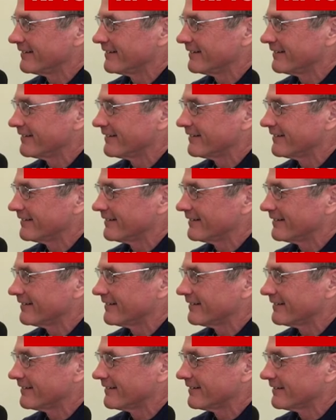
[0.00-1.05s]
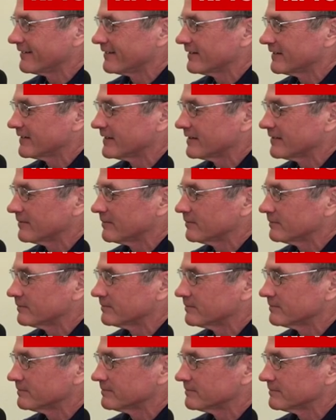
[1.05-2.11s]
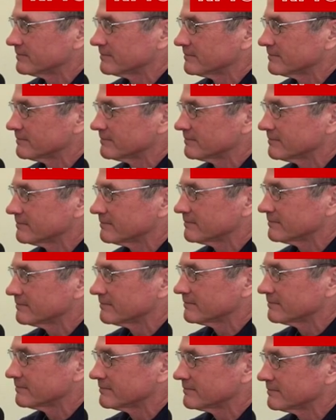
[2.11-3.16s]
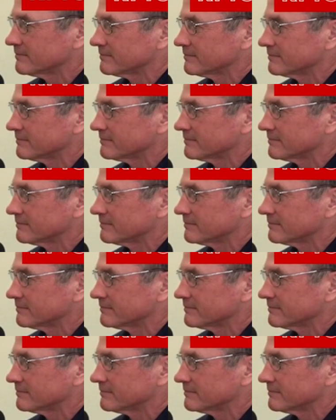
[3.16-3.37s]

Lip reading: The person shown says nothing.